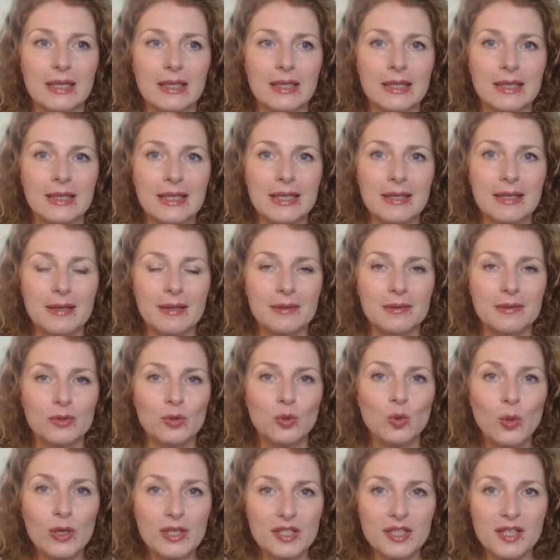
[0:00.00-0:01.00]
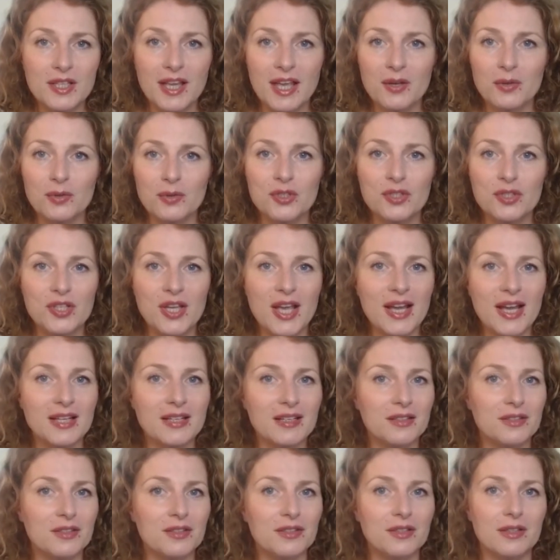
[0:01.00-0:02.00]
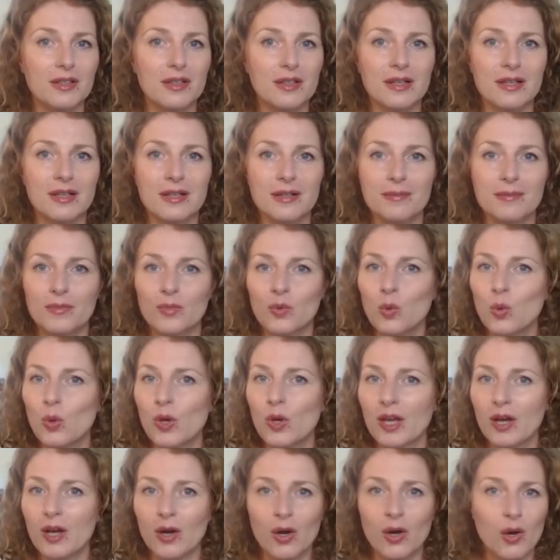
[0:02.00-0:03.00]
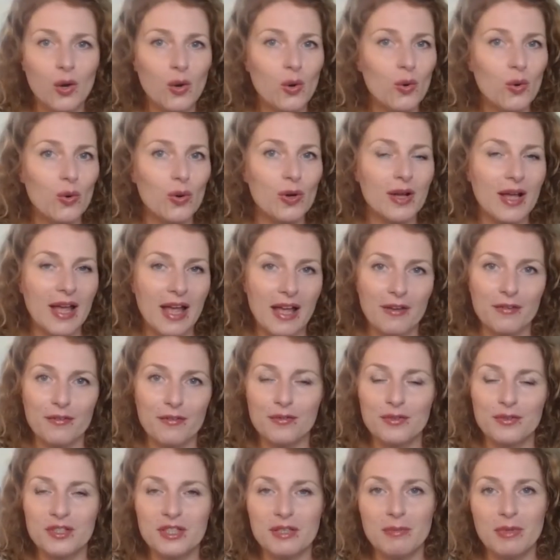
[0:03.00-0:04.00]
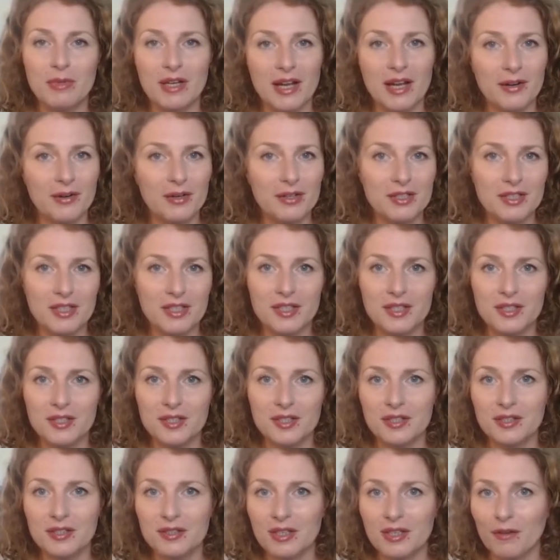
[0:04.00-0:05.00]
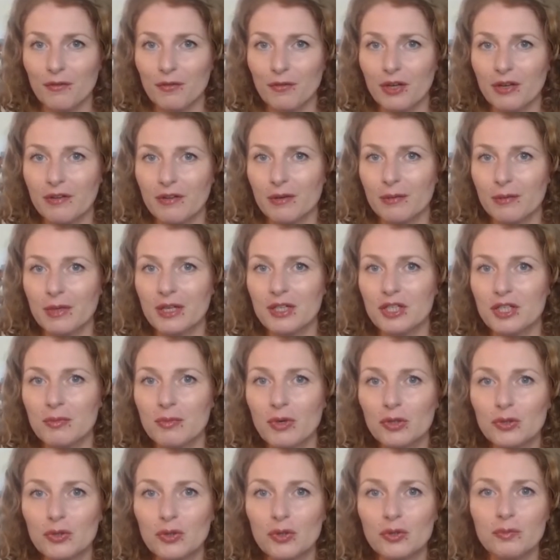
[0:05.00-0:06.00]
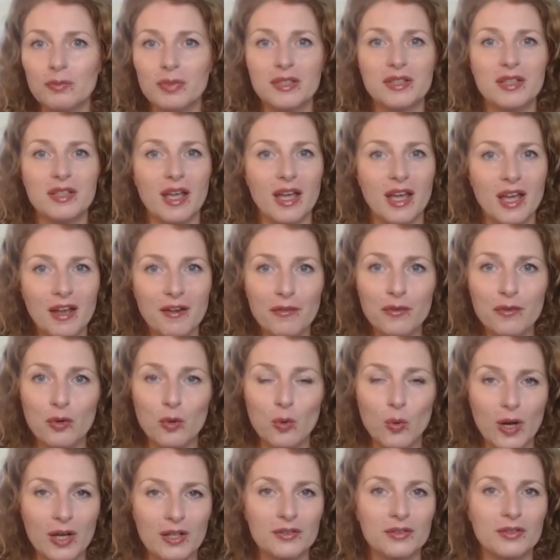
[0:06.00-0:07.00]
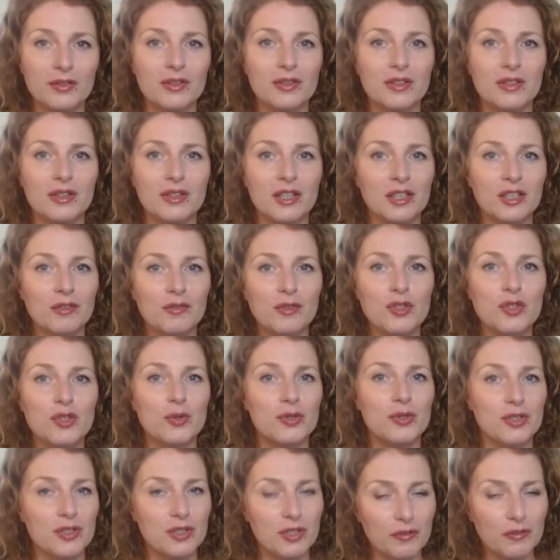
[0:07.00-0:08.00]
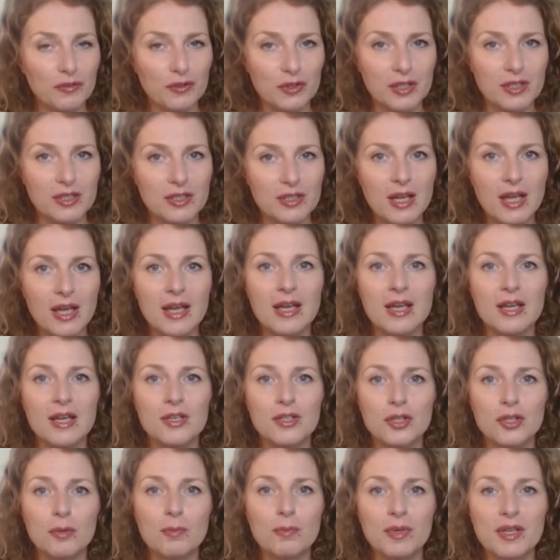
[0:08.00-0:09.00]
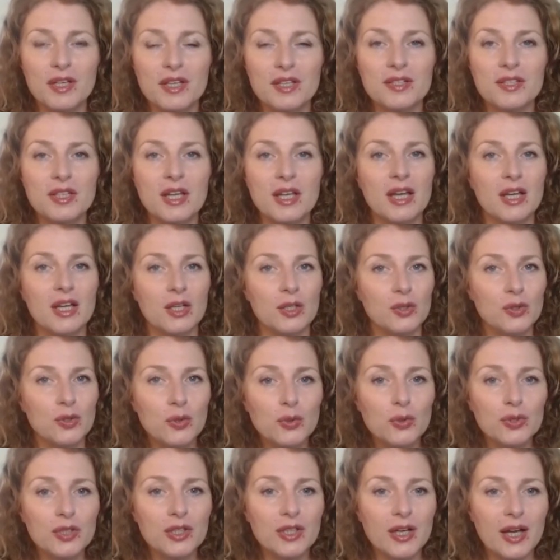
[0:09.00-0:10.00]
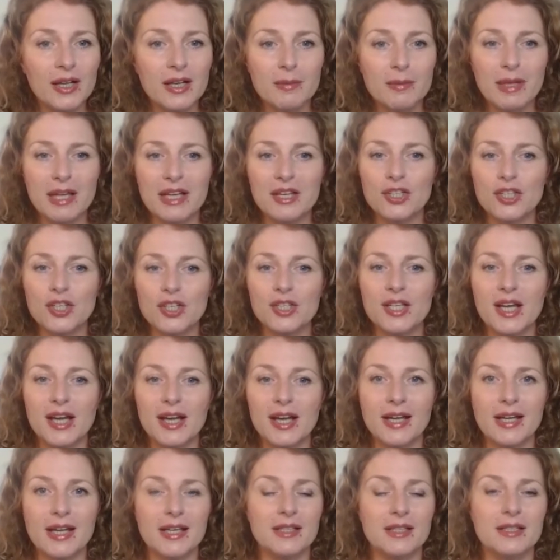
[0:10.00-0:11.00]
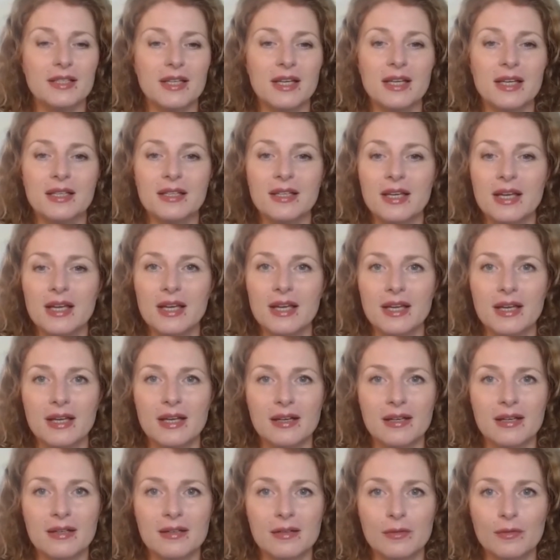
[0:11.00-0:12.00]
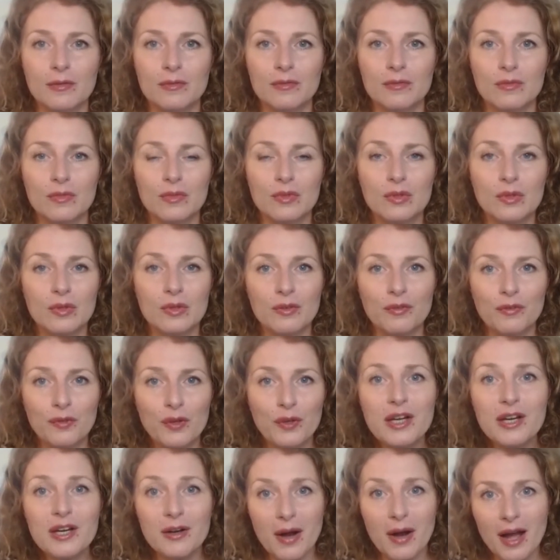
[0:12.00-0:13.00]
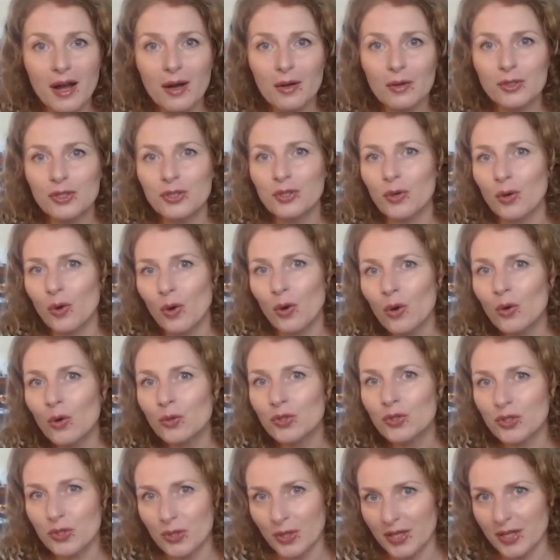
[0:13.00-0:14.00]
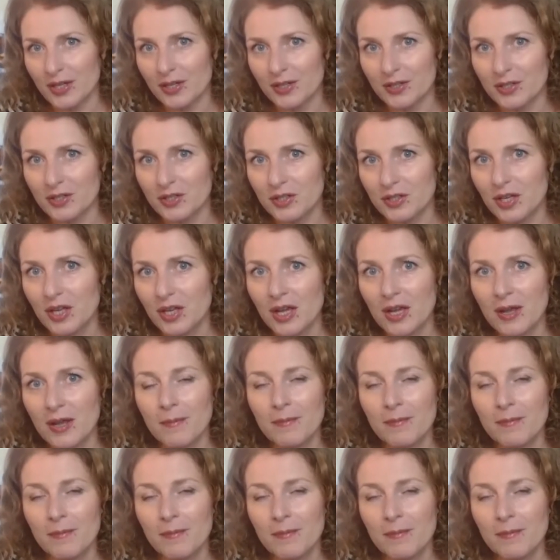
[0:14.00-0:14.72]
I once again would say that we all have similarities suffering from Hashimoto, but everyone individual is different. So please do the elimination diet and figure out your own triggers.